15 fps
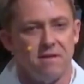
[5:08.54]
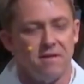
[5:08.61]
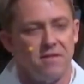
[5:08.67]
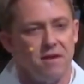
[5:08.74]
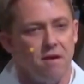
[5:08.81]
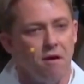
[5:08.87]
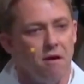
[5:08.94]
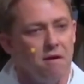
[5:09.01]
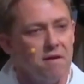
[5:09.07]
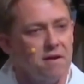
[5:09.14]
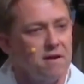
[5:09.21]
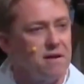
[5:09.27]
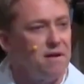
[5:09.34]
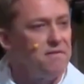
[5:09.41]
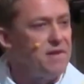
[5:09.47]
the arc
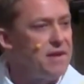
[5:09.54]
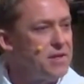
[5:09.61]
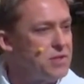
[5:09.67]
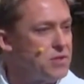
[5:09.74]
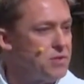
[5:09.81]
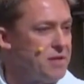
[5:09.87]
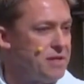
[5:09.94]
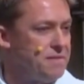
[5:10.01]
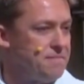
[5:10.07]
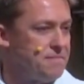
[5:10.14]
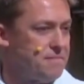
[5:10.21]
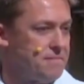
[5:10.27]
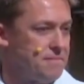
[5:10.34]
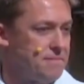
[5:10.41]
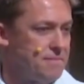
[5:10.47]
of history
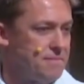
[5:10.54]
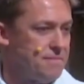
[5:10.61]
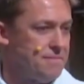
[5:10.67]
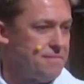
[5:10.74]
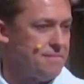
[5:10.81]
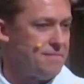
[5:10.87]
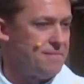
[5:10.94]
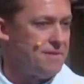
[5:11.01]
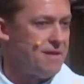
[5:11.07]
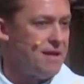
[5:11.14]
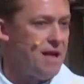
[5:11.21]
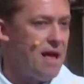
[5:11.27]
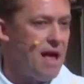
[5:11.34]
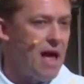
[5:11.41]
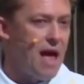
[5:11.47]

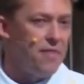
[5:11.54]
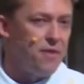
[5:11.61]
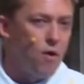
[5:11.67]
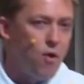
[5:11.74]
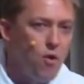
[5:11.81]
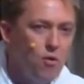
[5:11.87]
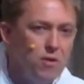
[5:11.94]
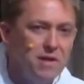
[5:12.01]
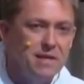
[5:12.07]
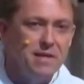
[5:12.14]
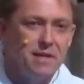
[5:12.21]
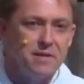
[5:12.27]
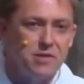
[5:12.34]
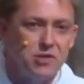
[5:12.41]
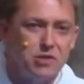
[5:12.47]
and the Holy
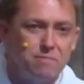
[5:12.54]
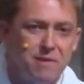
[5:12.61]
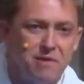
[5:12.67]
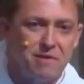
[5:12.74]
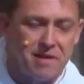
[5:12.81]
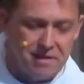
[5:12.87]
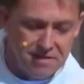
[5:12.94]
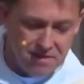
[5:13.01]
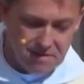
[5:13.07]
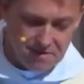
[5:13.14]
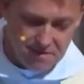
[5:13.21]
Spirit